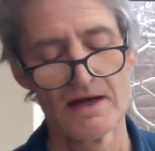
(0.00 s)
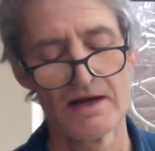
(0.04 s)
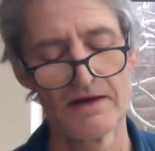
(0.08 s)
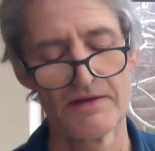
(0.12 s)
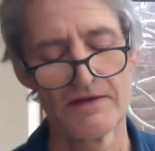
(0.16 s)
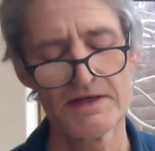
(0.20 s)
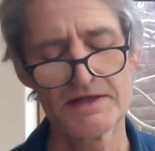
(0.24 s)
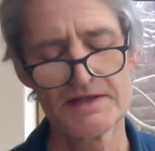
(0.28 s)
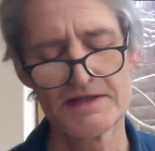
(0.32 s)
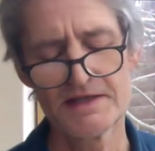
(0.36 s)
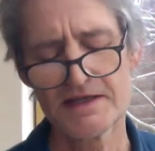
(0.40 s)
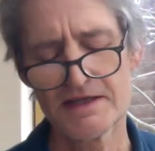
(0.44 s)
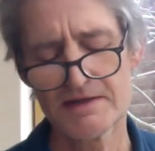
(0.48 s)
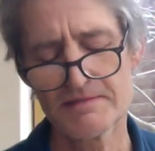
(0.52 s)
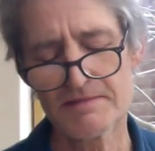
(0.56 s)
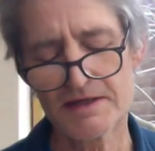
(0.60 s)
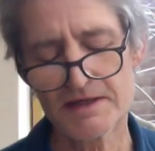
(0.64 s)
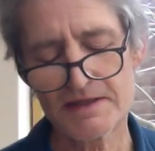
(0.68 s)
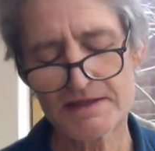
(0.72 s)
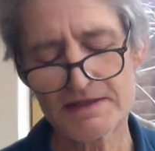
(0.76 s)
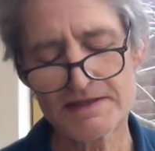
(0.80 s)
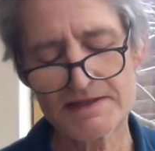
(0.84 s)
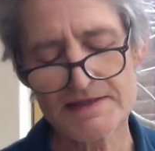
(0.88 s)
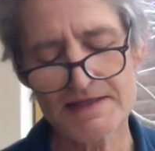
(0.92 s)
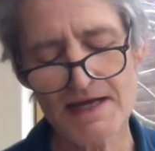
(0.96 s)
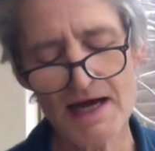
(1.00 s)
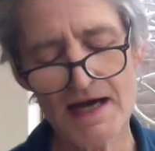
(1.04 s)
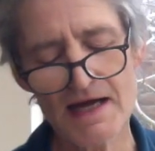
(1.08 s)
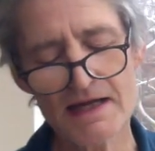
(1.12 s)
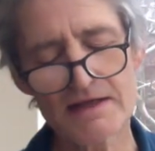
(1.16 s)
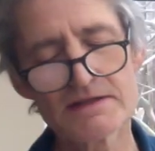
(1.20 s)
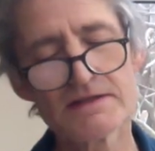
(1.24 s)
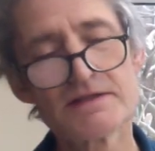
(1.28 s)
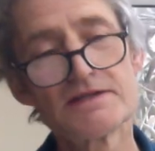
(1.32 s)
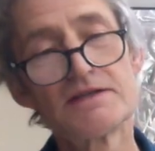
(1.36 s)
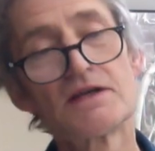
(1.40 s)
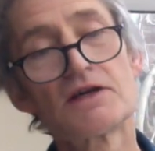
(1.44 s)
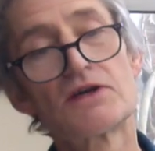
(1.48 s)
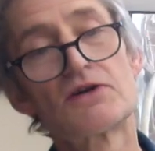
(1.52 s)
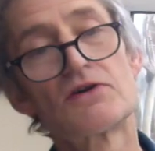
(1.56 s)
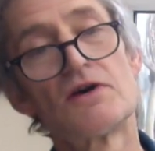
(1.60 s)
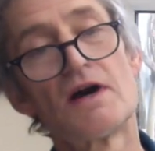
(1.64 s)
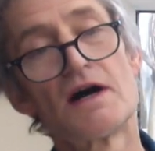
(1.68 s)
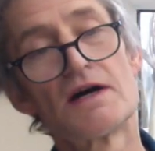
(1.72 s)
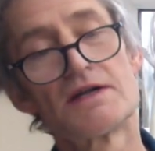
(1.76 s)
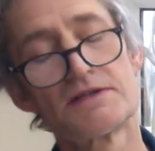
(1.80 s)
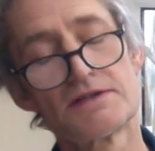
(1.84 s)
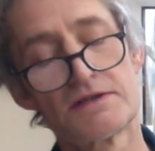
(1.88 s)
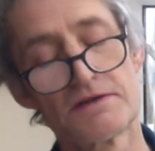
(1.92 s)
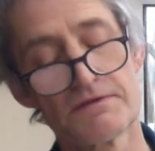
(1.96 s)
The demons dance
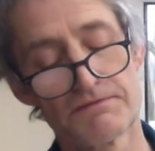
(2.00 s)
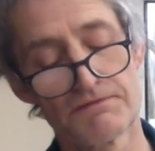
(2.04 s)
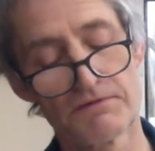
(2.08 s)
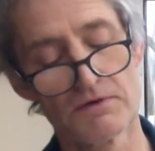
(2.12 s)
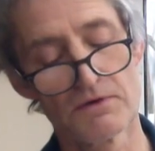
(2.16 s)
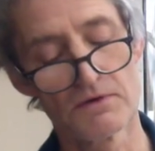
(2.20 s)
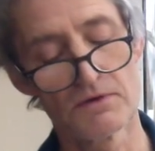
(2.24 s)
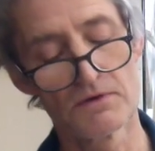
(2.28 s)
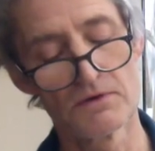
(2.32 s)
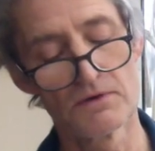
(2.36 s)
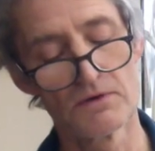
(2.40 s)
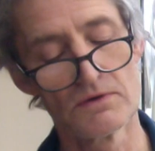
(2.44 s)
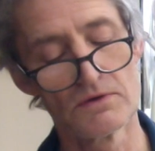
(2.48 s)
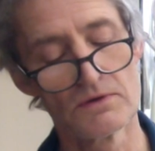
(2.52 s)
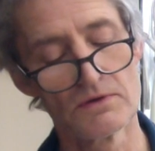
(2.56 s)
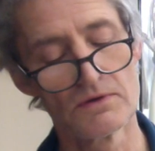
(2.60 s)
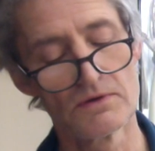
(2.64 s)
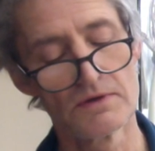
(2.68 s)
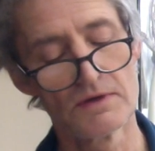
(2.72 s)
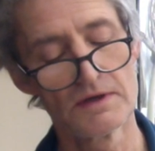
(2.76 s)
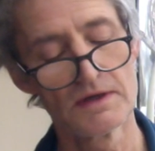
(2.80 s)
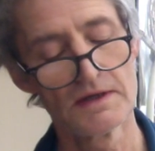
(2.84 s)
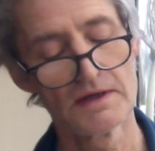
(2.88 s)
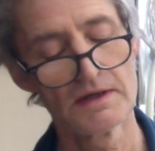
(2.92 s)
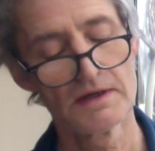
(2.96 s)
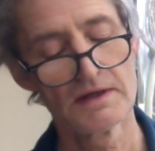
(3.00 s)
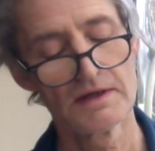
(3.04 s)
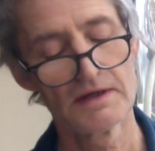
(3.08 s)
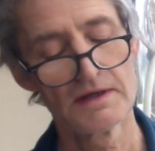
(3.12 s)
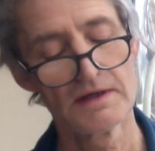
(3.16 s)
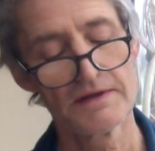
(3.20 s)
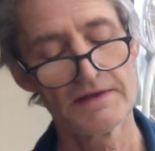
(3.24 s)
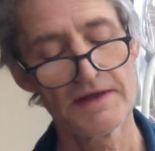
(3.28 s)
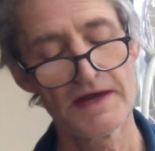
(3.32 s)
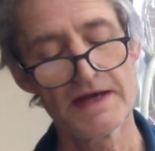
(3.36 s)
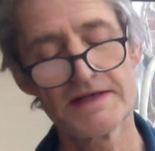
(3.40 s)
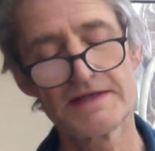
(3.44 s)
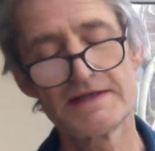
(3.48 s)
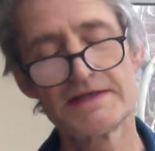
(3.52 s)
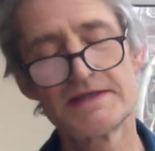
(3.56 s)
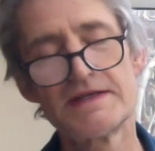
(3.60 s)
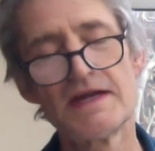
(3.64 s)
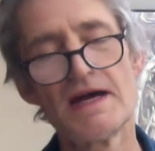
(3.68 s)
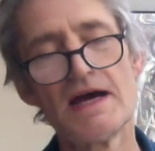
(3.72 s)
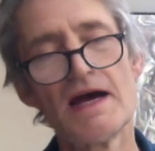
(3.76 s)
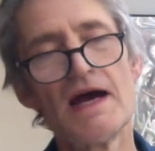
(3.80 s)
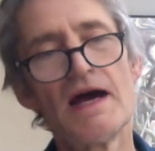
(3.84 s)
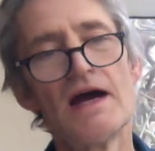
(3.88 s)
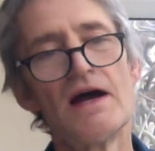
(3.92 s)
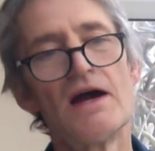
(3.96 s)
across the floor, they
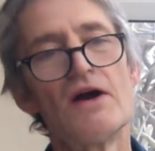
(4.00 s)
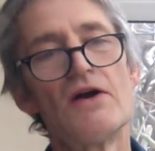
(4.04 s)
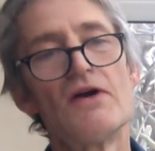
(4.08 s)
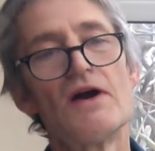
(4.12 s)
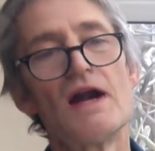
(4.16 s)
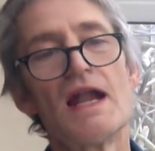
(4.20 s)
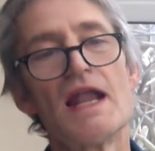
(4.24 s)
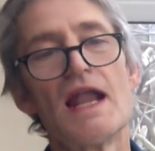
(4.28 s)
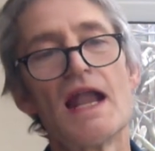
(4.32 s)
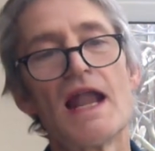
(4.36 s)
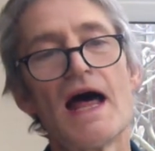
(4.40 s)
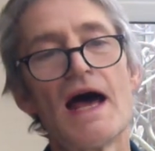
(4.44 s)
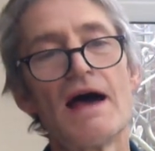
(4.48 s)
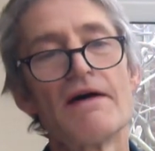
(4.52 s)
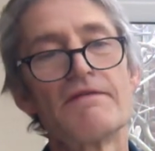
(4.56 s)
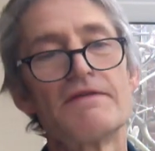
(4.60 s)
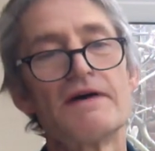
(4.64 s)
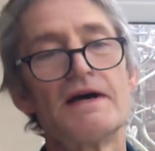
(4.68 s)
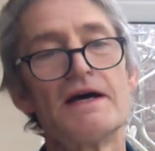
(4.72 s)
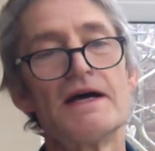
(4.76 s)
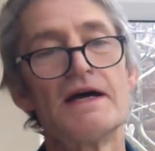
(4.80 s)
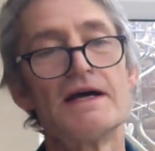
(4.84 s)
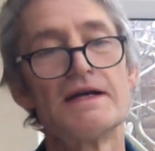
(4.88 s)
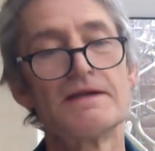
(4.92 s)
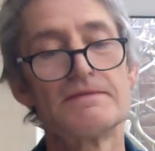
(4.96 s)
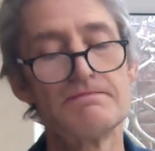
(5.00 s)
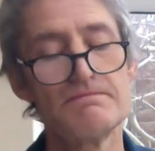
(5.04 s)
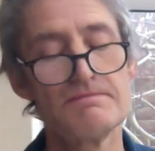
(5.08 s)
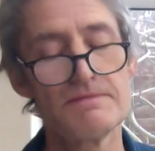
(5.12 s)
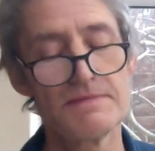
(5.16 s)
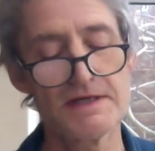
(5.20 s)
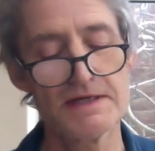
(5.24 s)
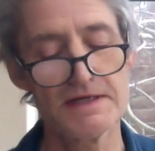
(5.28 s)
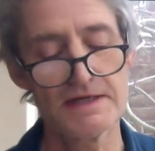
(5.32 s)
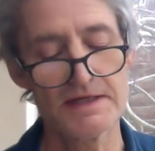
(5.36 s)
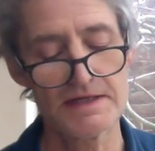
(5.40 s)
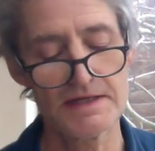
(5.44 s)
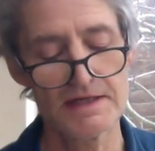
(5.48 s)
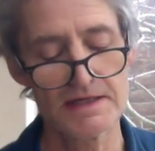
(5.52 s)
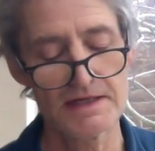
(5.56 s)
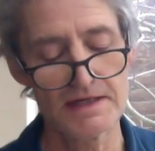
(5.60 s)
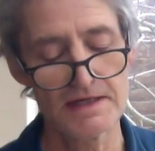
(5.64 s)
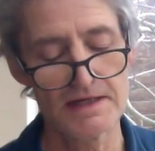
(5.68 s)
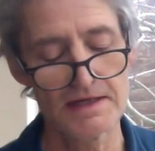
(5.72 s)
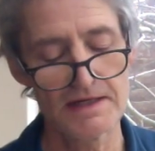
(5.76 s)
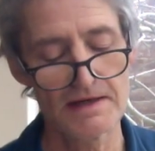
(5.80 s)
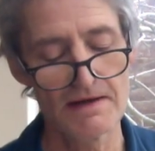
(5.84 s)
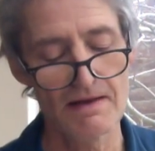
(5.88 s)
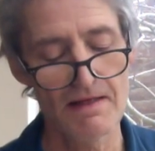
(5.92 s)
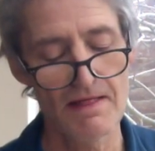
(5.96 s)
stare and laugh at
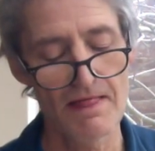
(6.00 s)
me.